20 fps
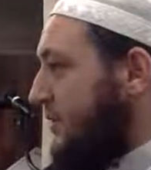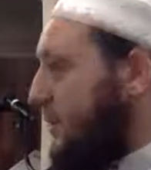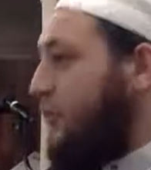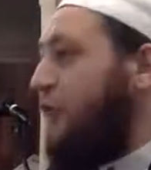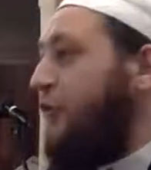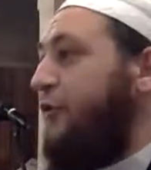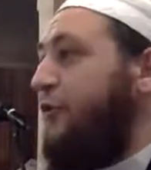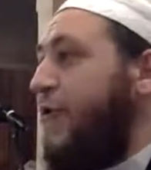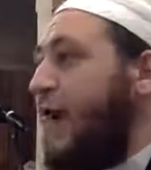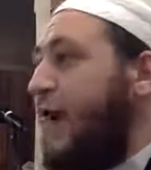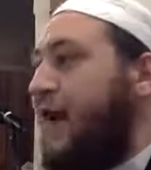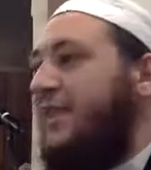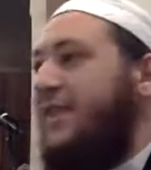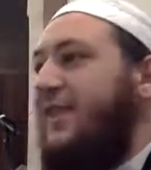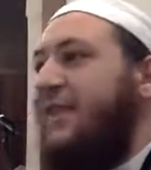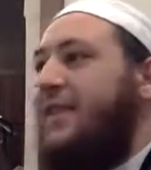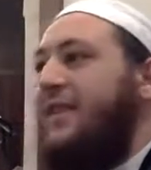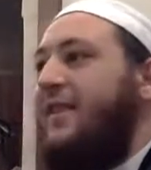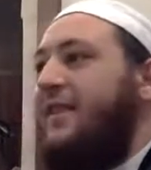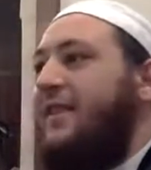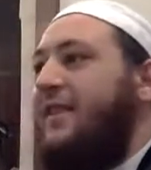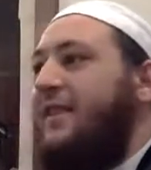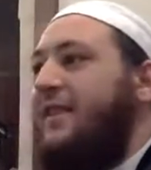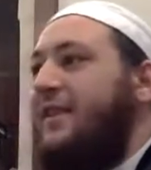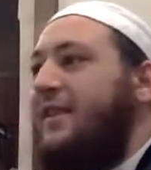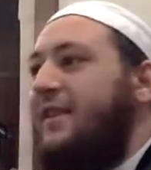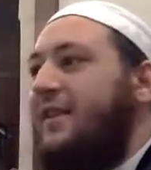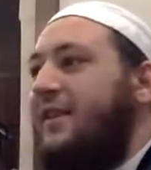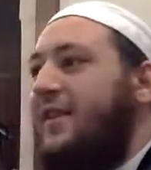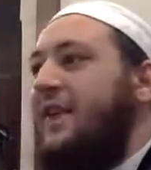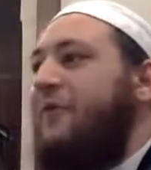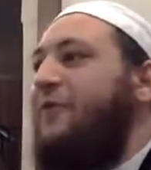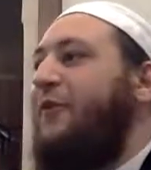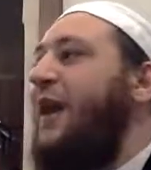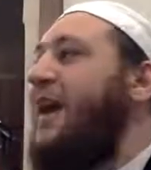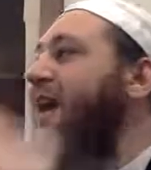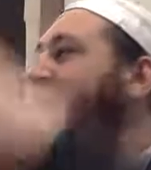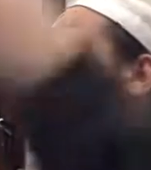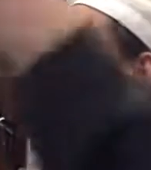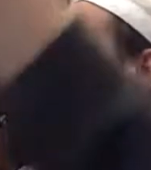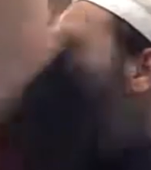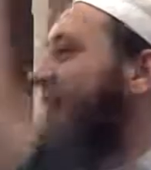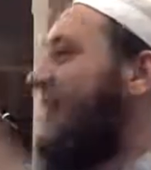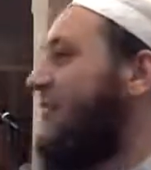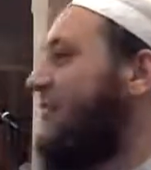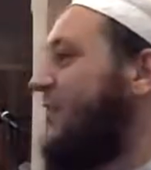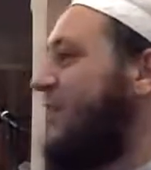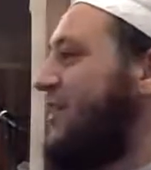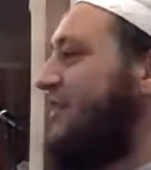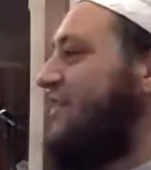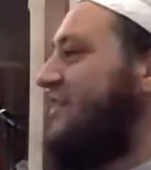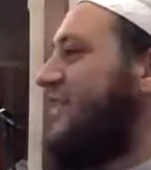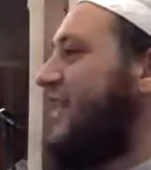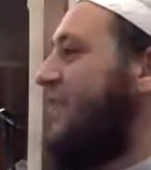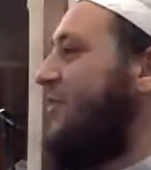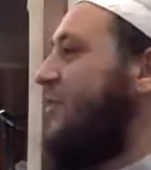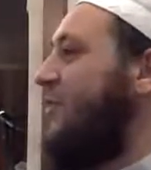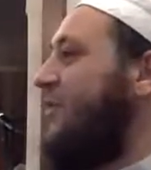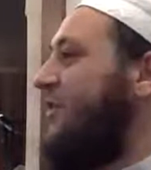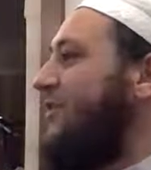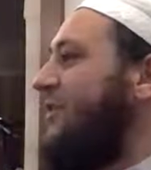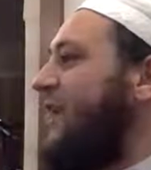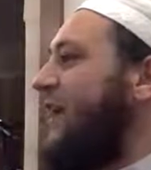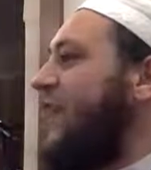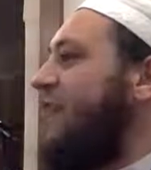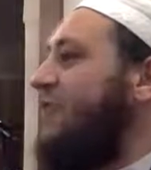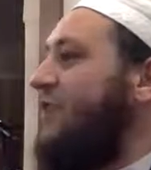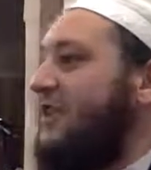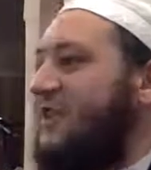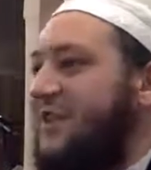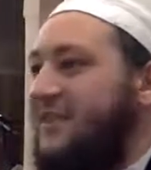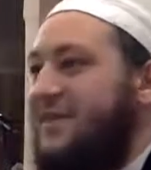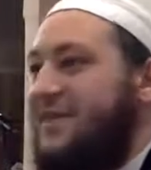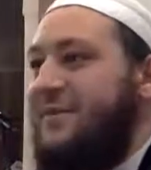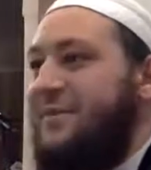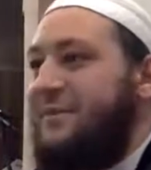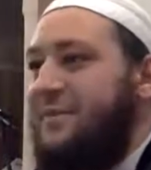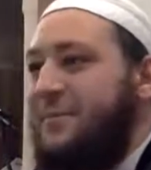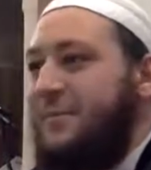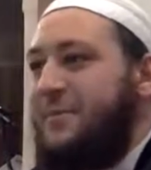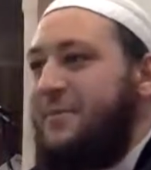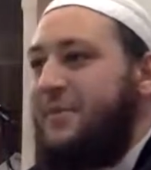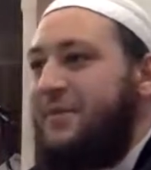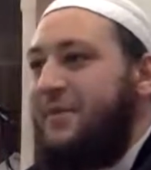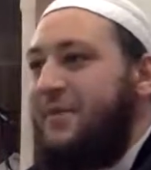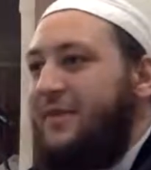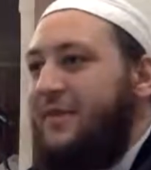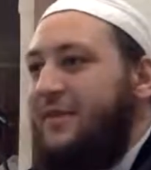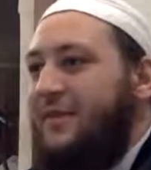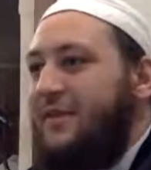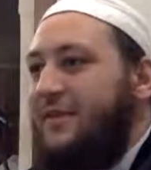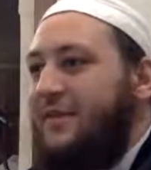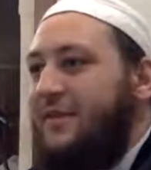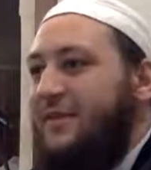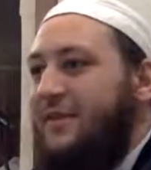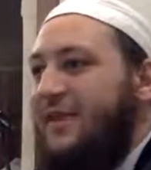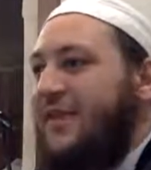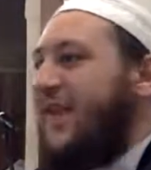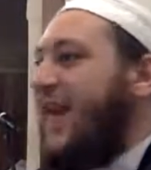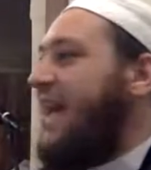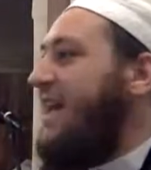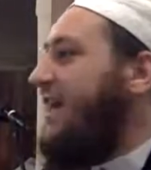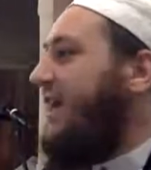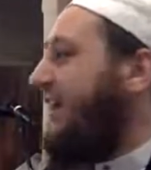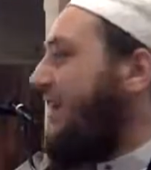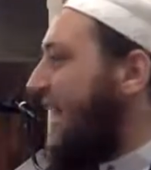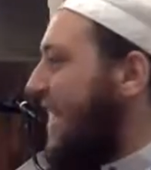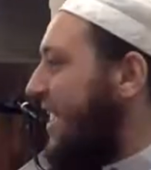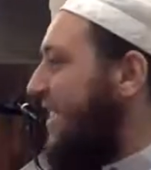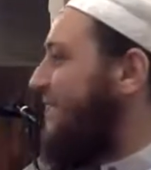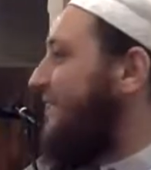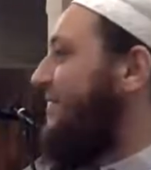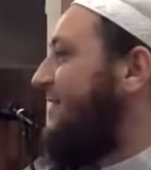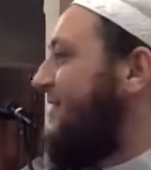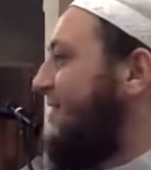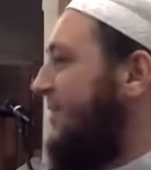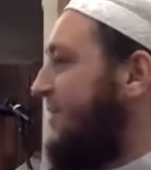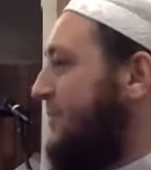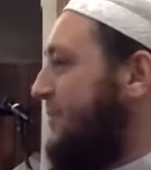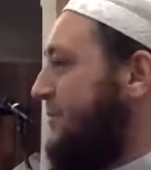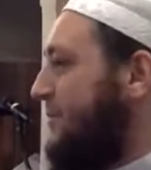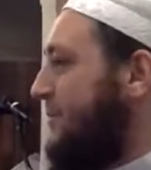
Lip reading: The kuffar, they fight other countries in order to gain riches, to gain land,